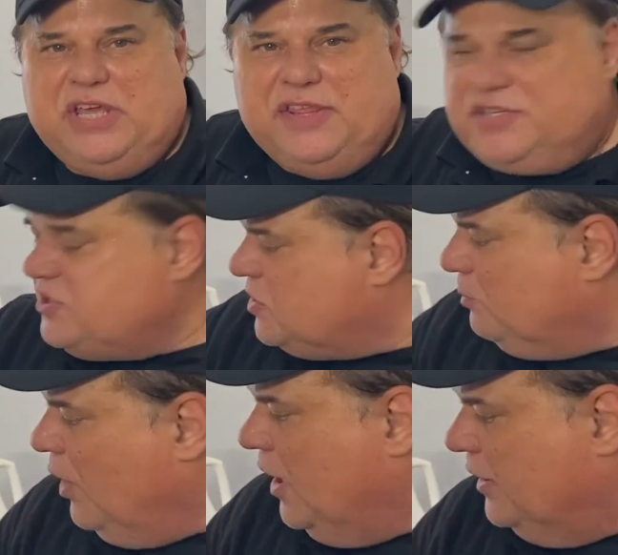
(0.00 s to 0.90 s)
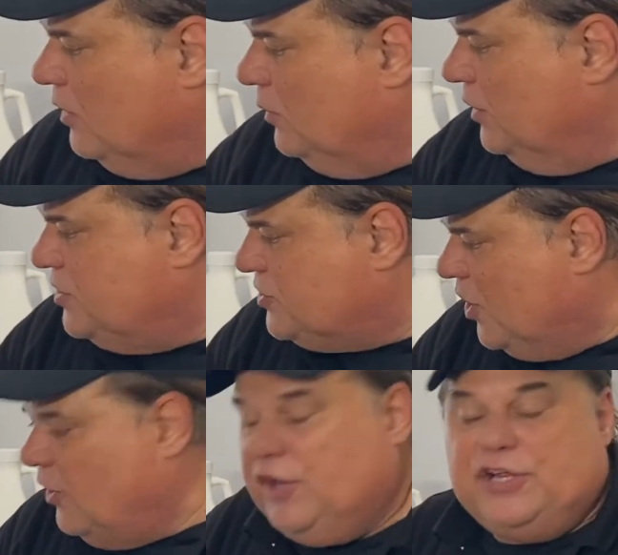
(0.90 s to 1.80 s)
This is the product that really
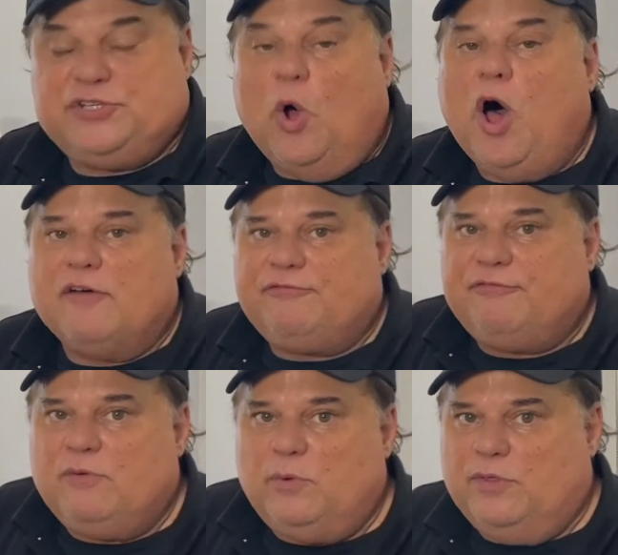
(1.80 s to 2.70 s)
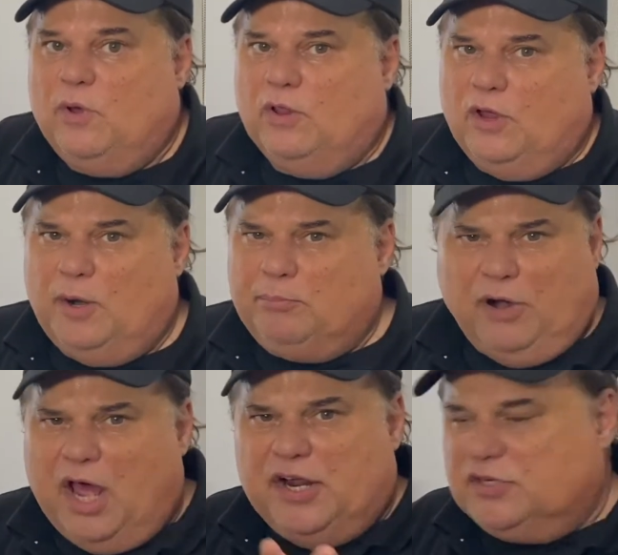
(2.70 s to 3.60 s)
started us off with all our
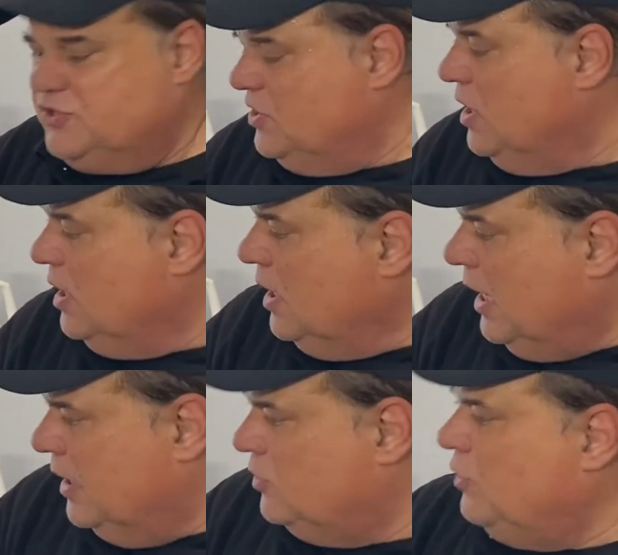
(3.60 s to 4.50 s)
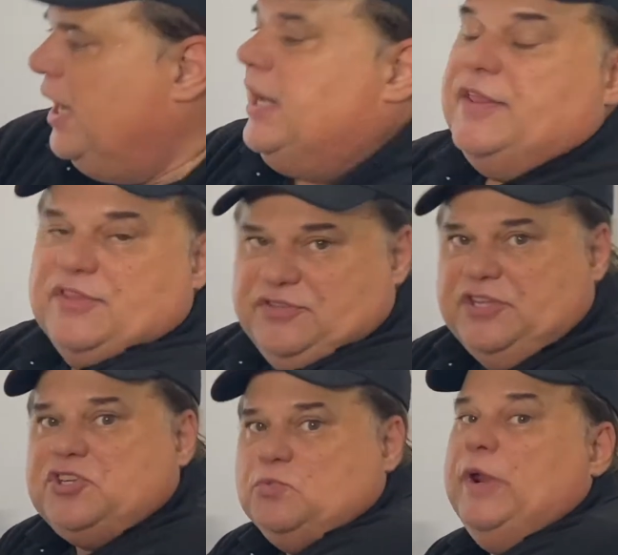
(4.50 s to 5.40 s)
products and creating this.
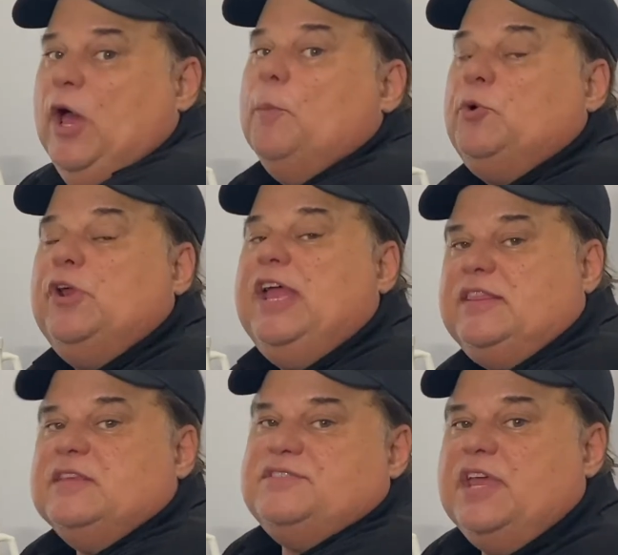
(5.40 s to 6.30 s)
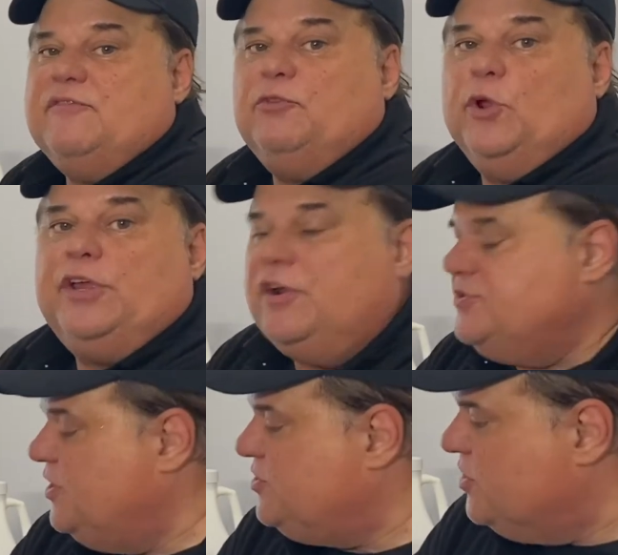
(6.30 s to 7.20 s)
This is what helped create the Zing floor care
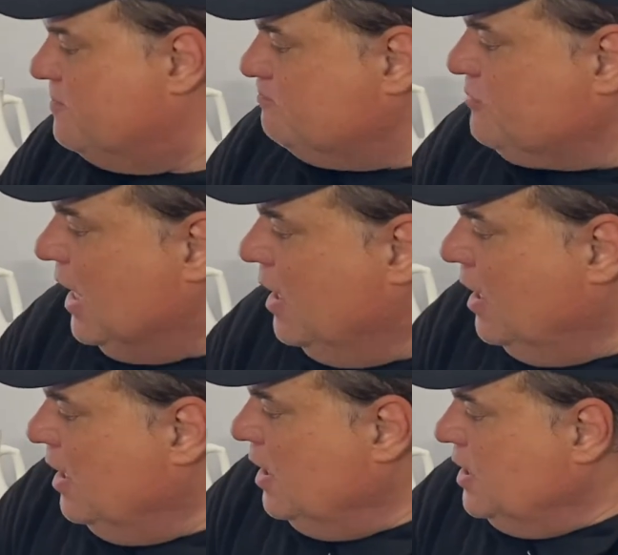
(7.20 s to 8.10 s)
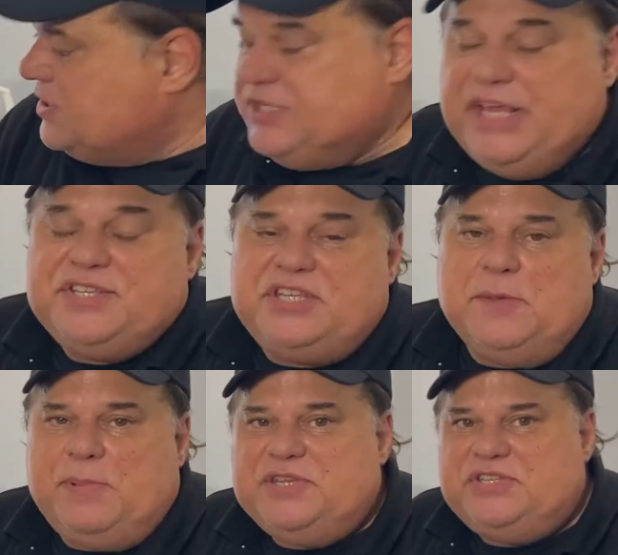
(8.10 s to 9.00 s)
system. Zing
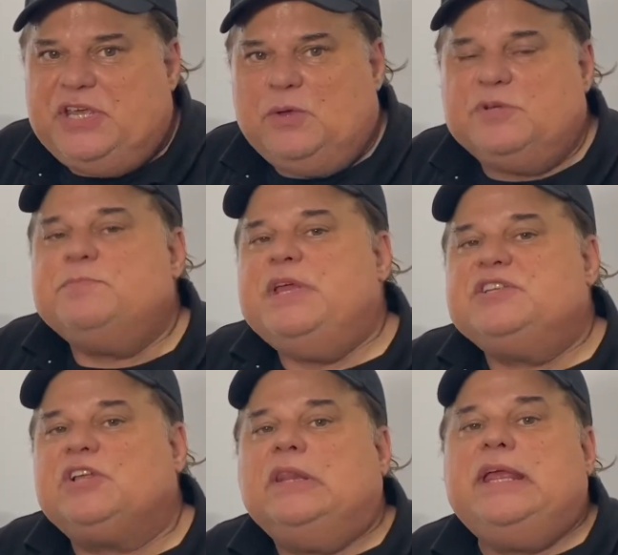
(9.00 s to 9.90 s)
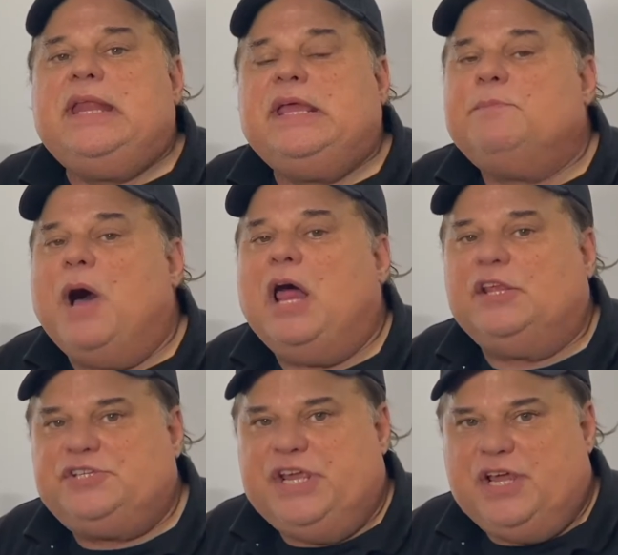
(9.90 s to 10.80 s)
CPC, which means cleaning and
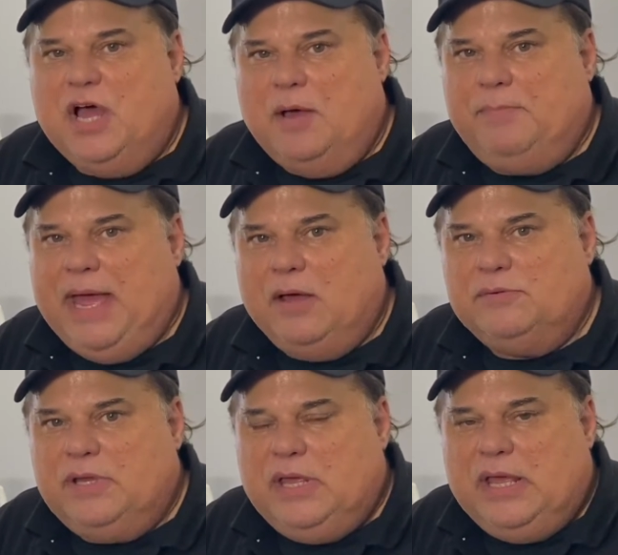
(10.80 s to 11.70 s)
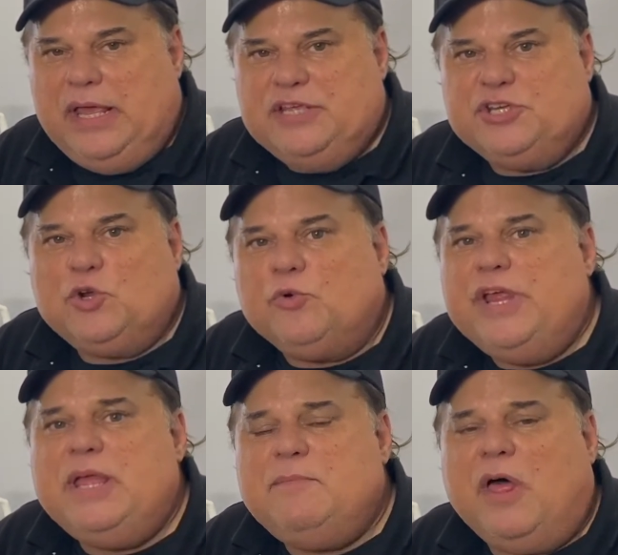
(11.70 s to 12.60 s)
polishing compound, is a
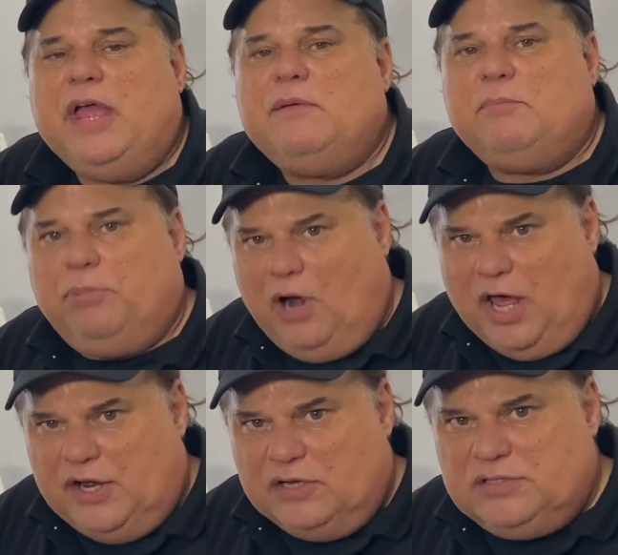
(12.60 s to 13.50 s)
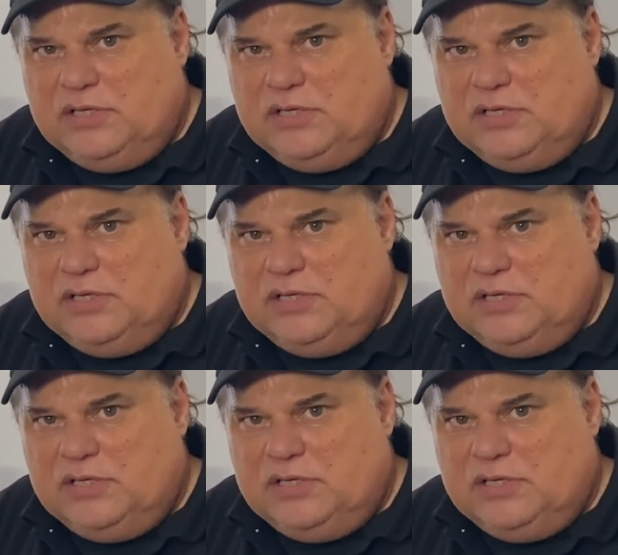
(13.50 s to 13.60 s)
cream-like product